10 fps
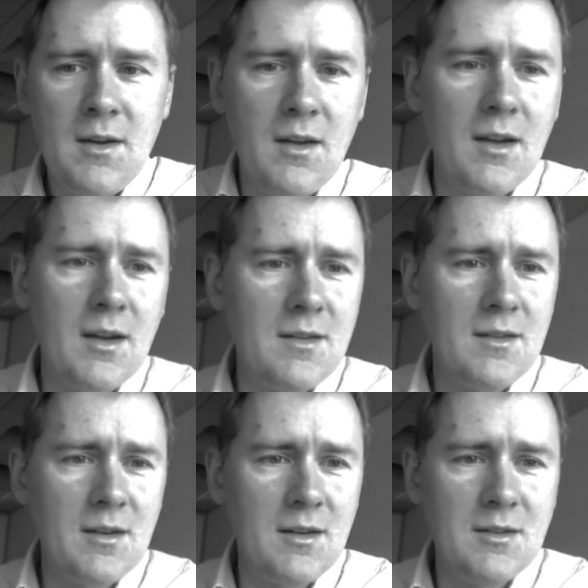and
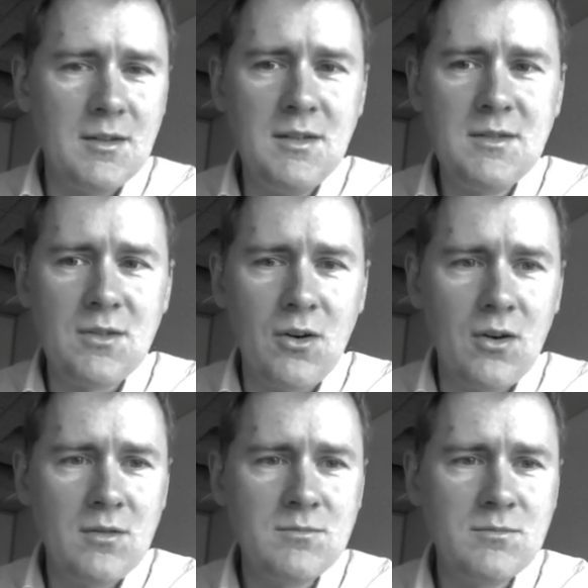uh, he
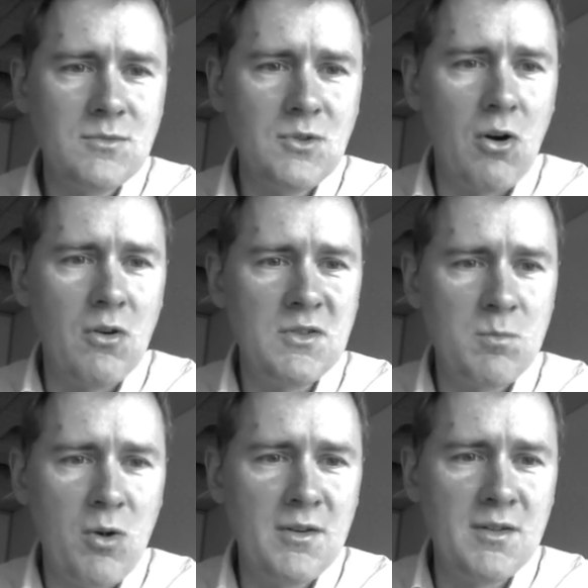saw
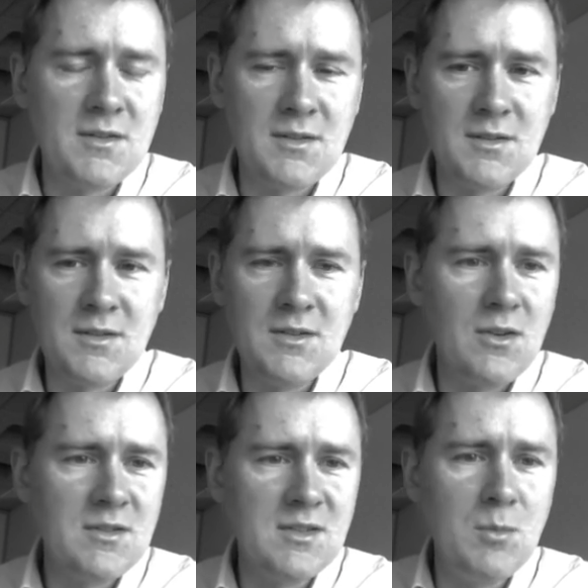correspondences, he saw
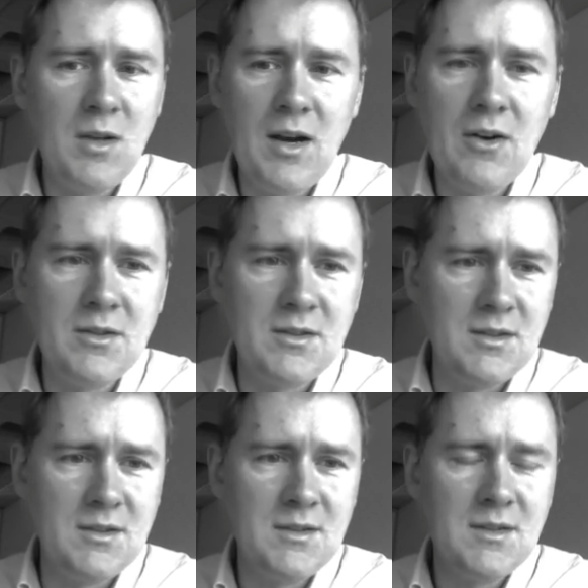similarities.